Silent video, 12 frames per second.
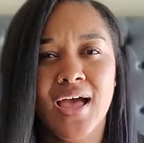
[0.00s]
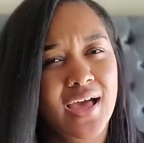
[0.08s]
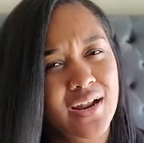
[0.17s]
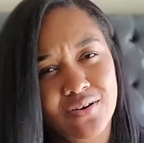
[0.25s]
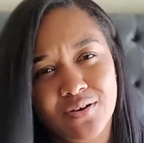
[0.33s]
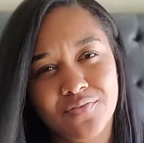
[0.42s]

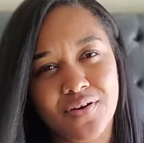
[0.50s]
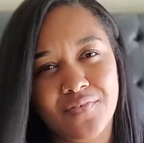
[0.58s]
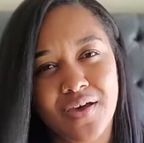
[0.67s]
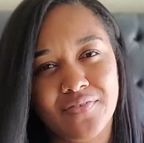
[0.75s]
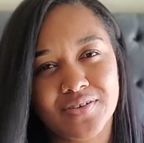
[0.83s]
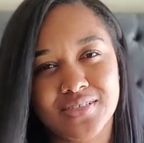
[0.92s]
don't know if I've
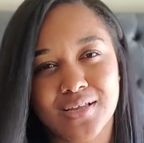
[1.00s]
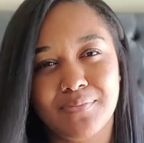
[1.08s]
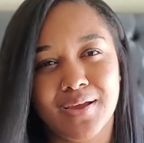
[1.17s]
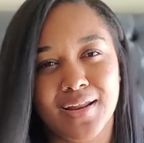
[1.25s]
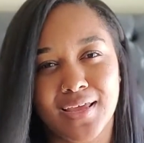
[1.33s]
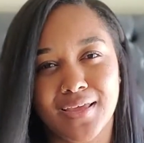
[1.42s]
ever said
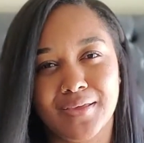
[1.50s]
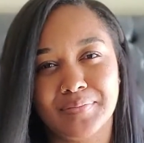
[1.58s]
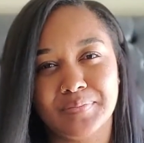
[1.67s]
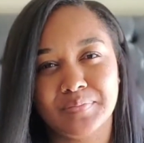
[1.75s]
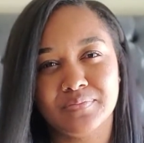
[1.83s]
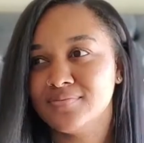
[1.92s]
my name.
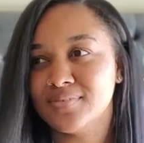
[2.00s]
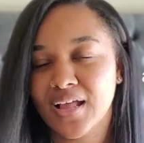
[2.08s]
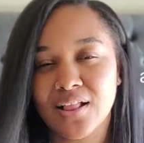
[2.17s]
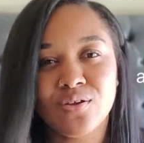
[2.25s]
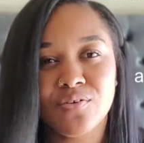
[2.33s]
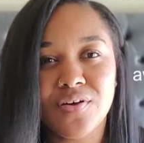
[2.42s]
I
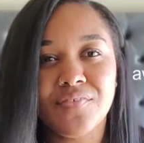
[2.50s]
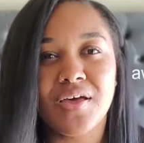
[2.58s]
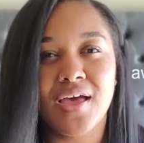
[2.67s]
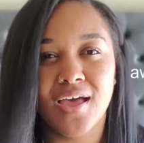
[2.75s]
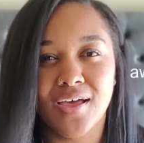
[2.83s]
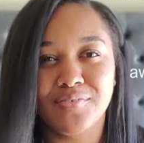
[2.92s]
don't know if I've
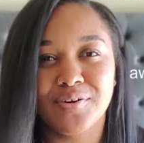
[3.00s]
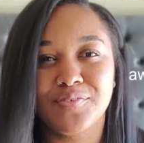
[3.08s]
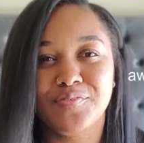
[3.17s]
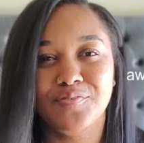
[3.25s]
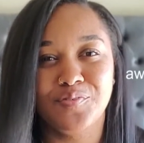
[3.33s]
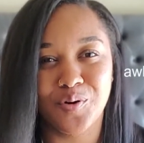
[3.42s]
ever
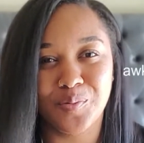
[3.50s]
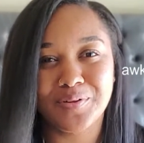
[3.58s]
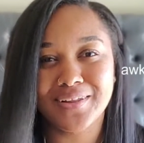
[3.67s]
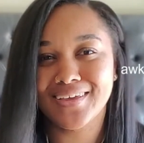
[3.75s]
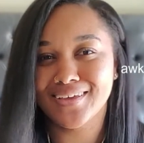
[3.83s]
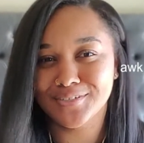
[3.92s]

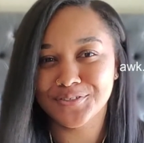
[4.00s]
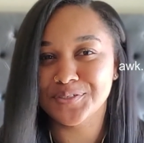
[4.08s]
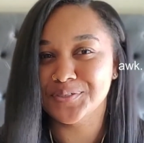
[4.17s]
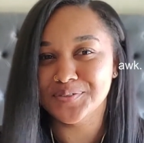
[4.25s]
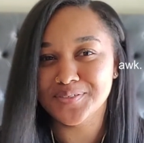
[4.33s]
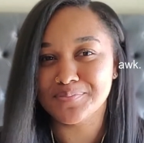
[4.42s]
formally
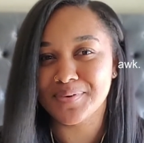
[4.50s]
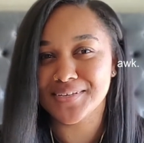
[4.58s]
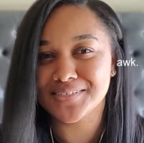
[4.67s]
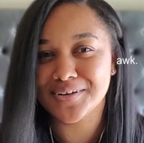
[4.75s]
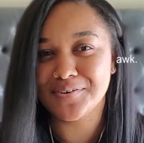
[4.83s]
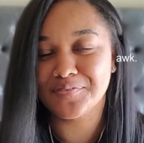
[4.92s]
introduced
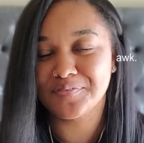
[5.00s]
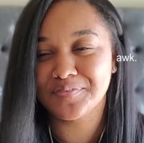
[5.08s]
myself.